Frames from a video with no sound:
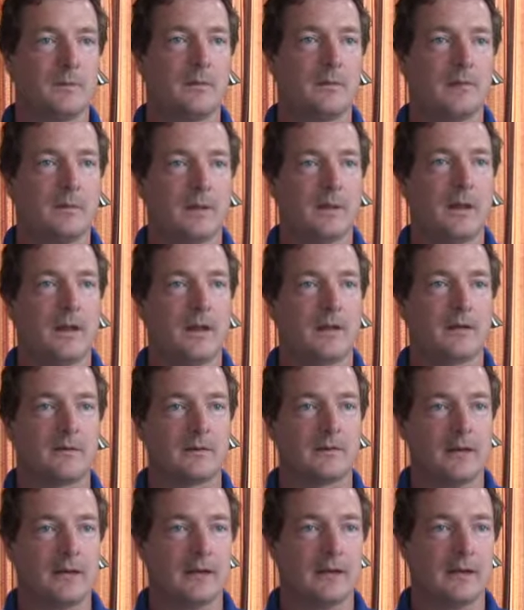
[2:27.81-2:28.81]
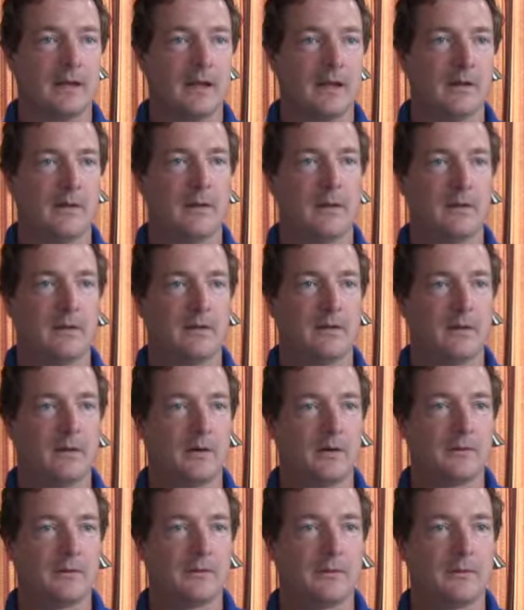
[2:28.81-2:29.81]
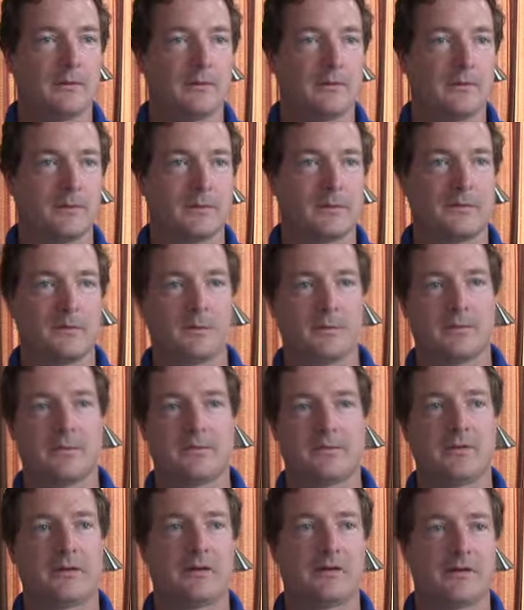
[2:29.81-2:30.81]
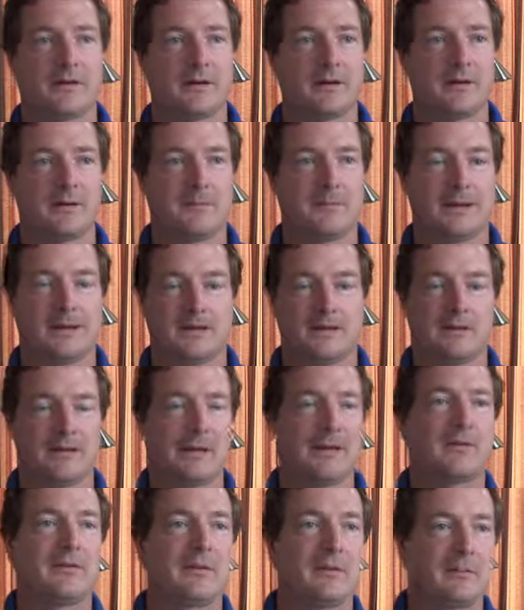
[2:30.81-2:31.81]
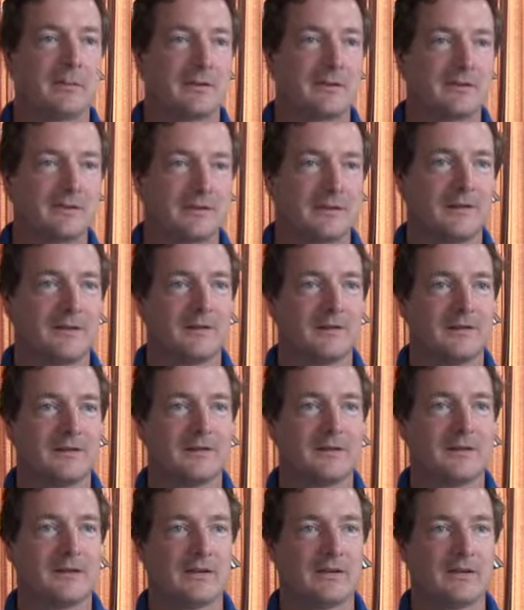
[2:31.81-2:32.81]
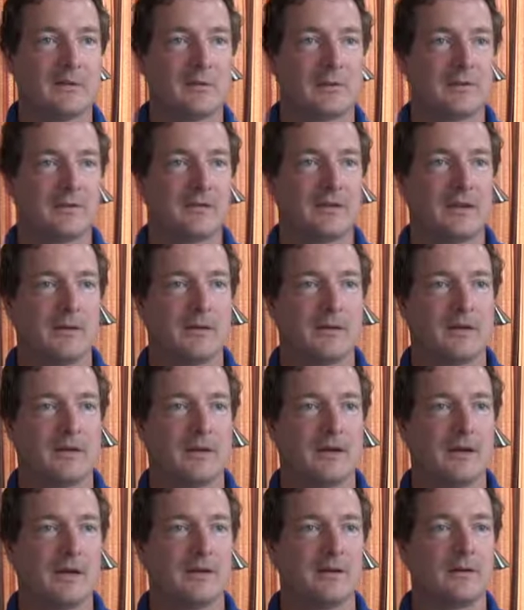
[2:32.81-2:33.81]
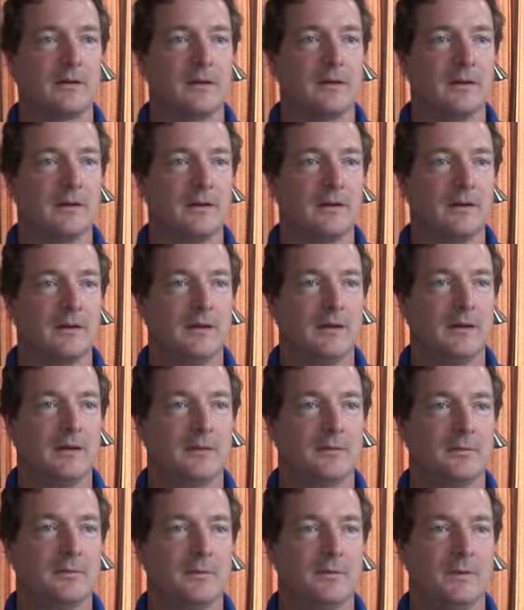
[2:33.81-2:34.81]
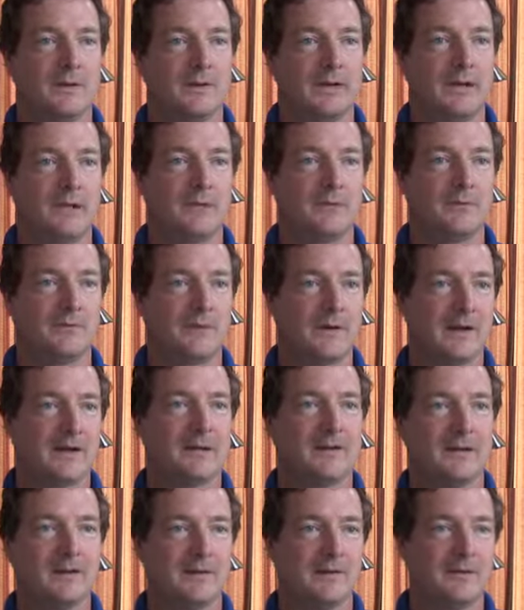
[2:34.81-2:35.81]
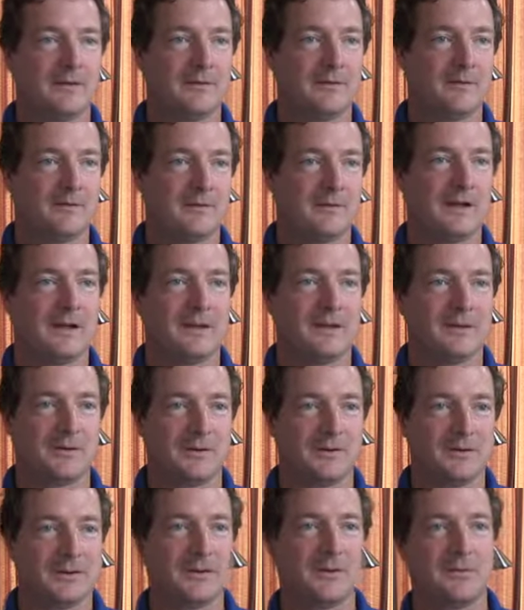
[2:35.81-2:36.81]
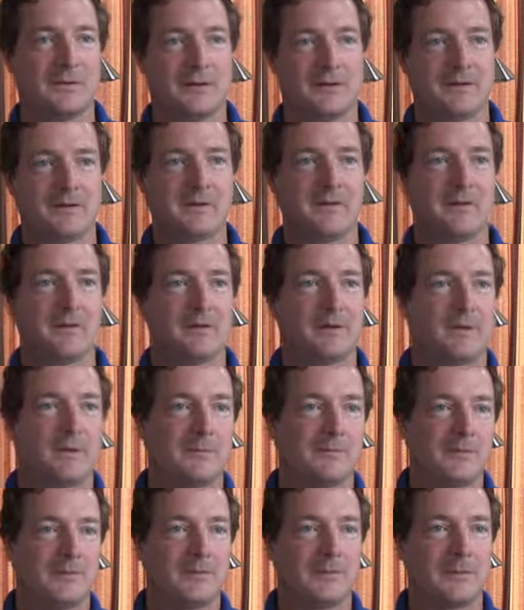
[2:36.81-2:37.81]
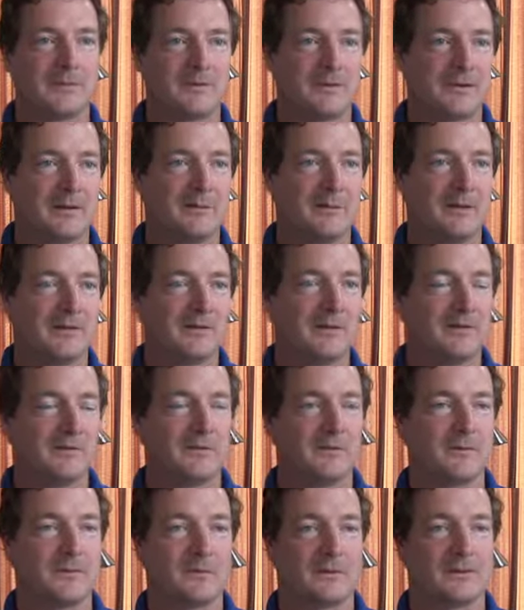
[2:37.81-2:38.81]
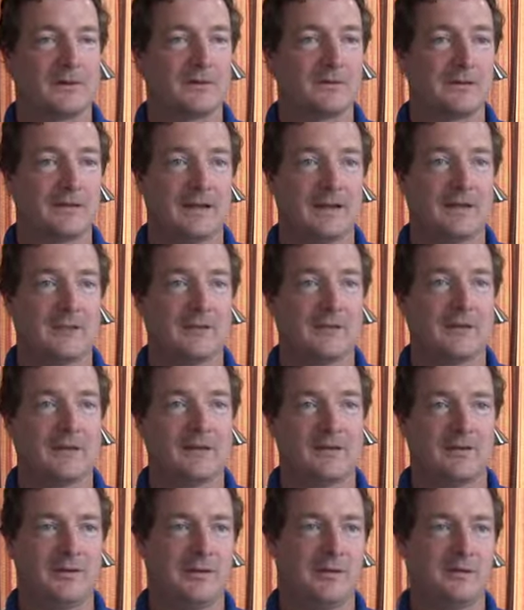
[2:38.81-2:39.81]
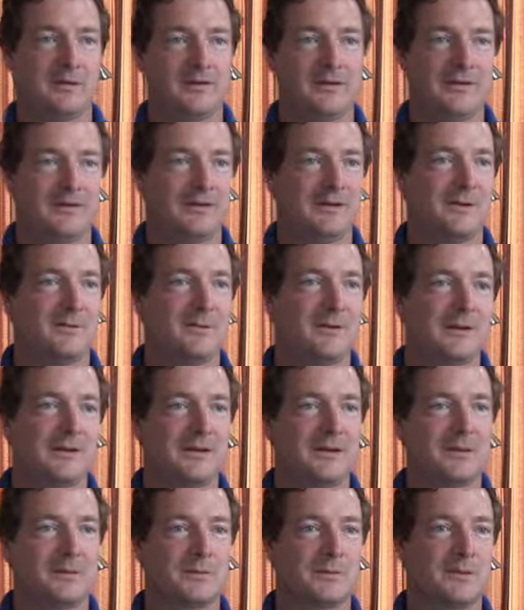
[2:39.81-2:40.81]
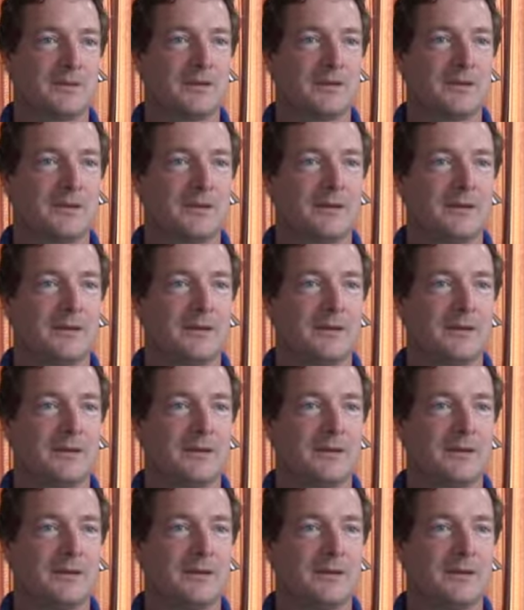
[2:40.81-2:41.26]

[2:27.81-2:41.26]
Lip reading: the guy, and all your referral sources start talking about that's the person they want to hire. And when they finally fire or get rid of their home inspector they've been using for a long time because he or she did one thing wrong,